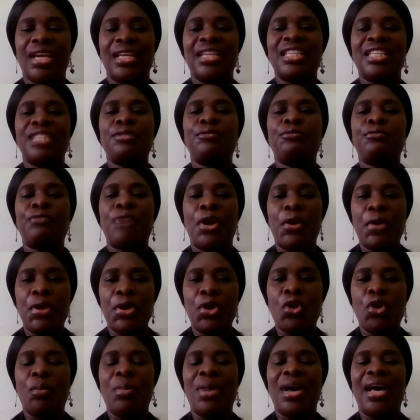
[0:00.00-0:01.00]
It is
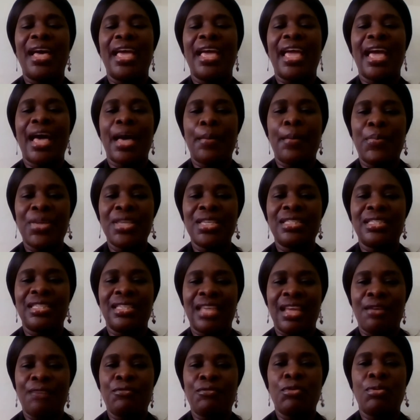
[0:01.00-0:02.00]
very normal. It happens
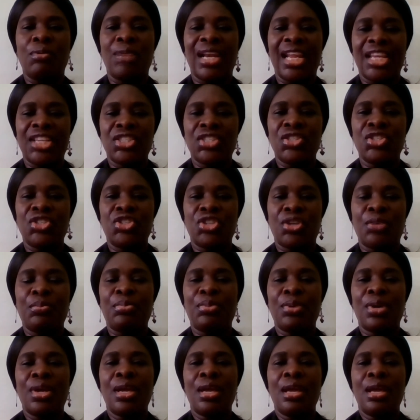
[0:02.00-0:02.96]
in every relationship.